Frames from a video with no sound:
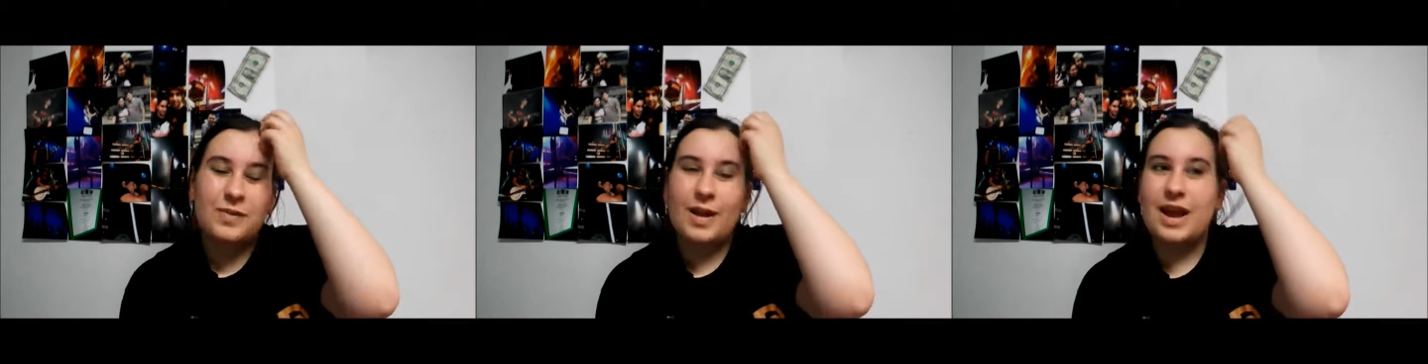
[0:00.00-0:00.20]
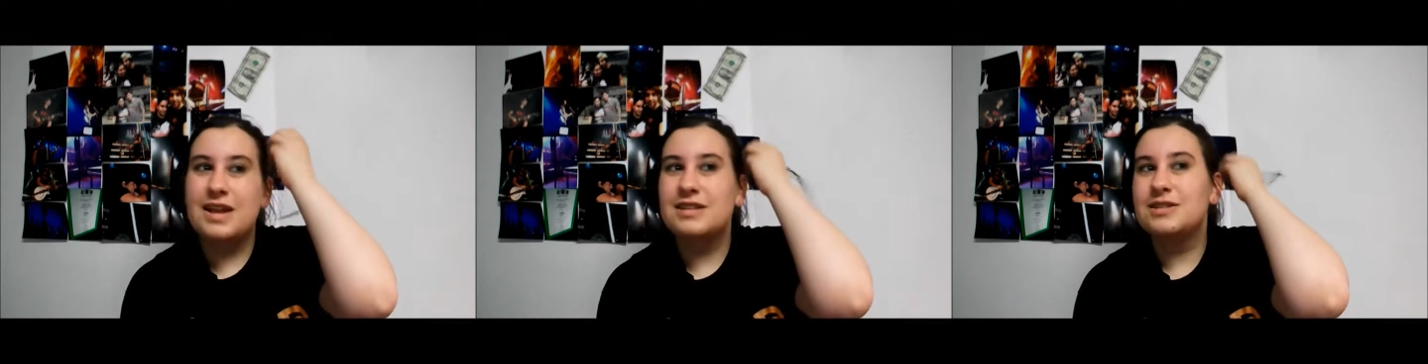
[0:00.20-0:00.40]

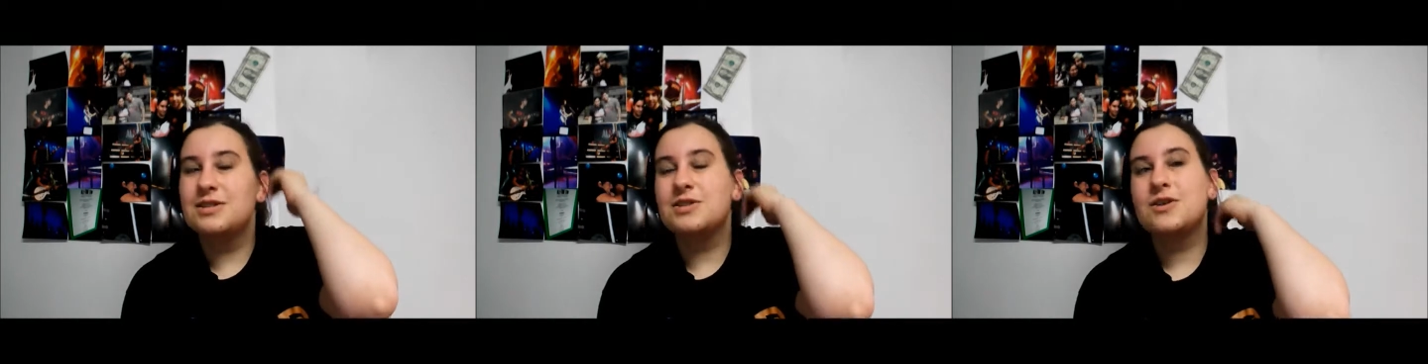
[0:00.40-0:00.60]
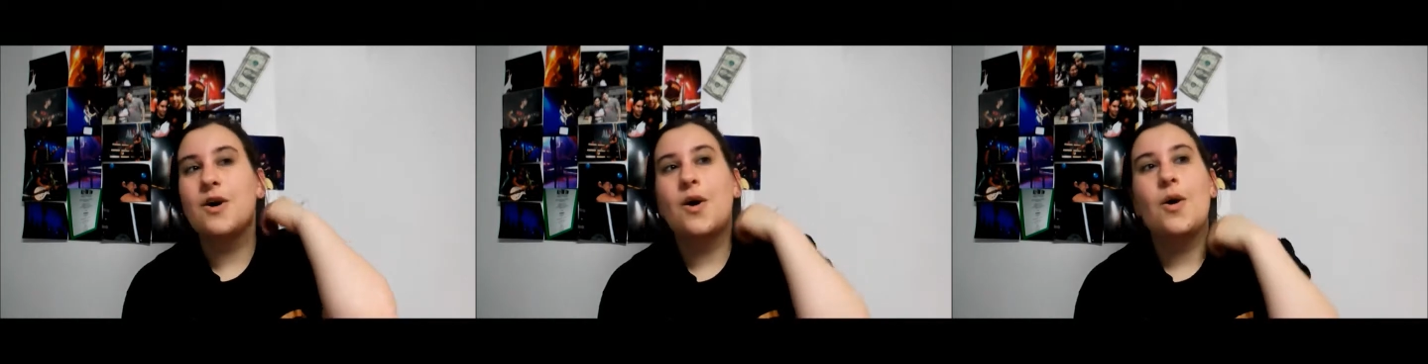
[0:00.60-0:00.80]
And
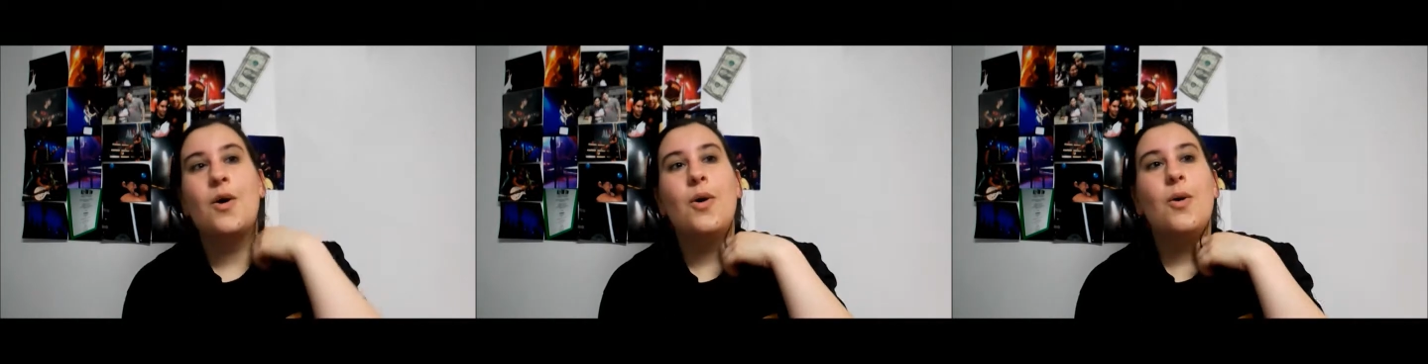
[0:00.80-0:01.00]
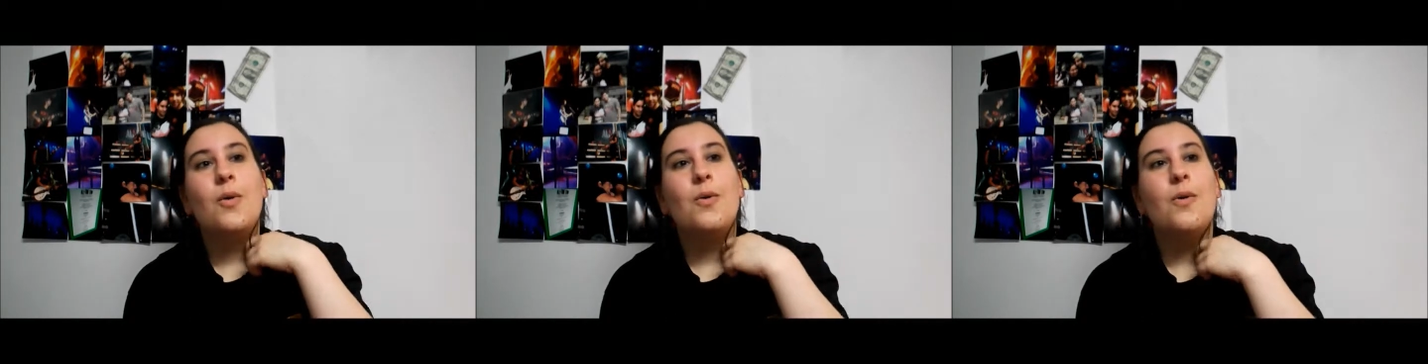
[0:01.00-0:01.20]

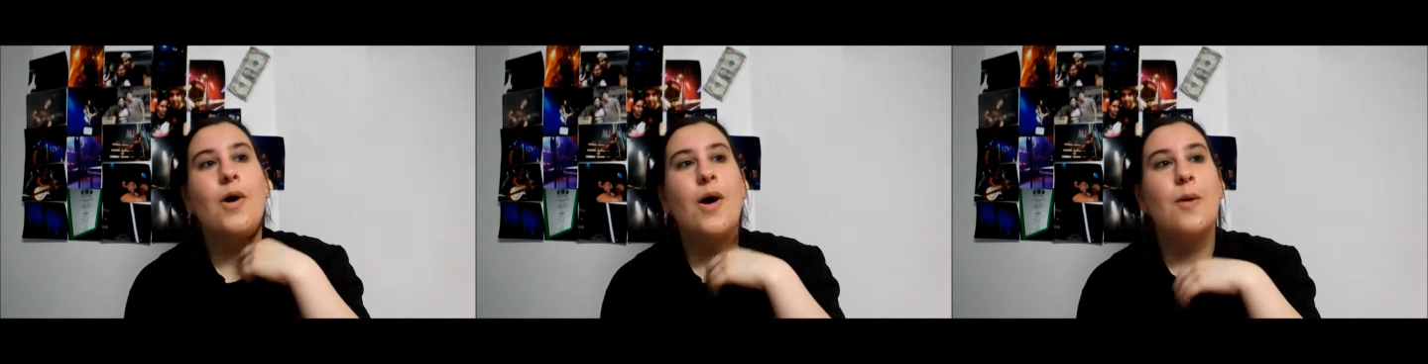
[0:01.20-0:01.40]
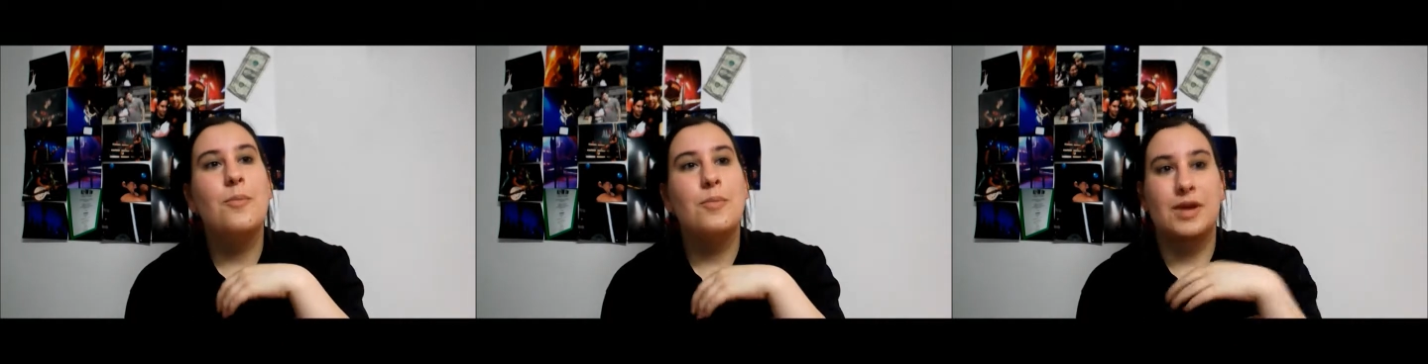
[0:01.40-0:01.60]
so,
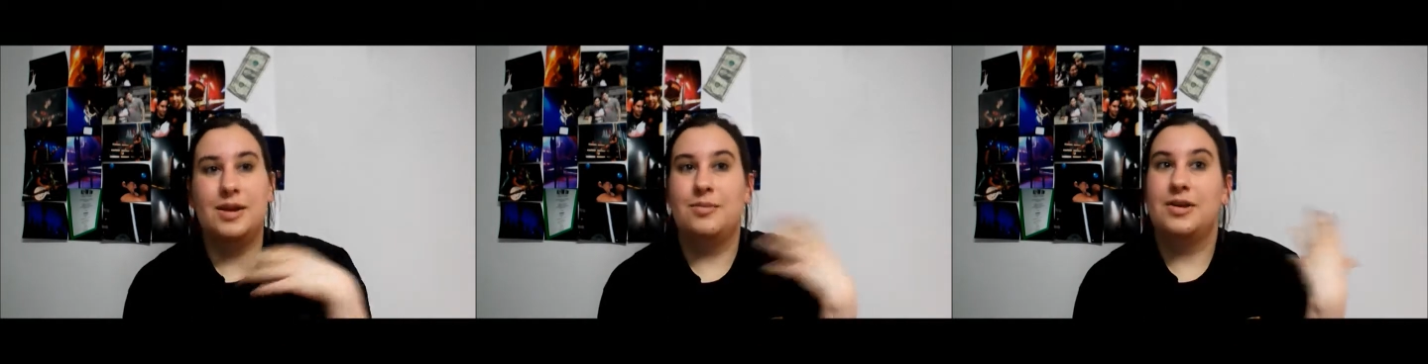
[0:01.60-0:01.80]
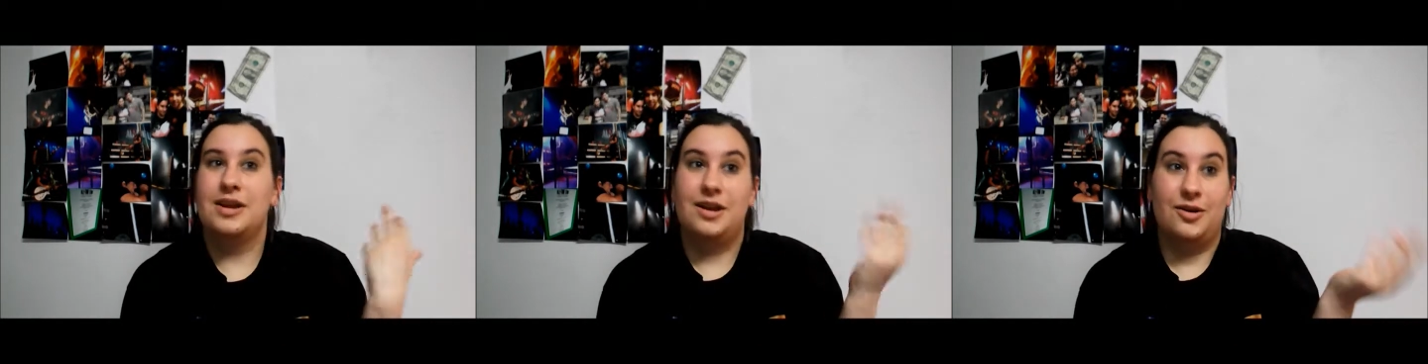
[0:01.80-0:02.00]
me
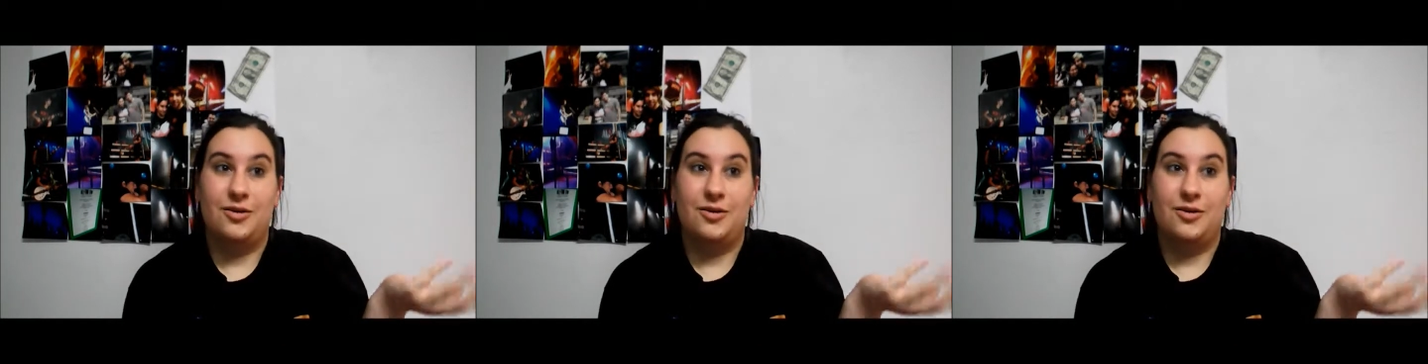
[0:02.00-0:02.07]
being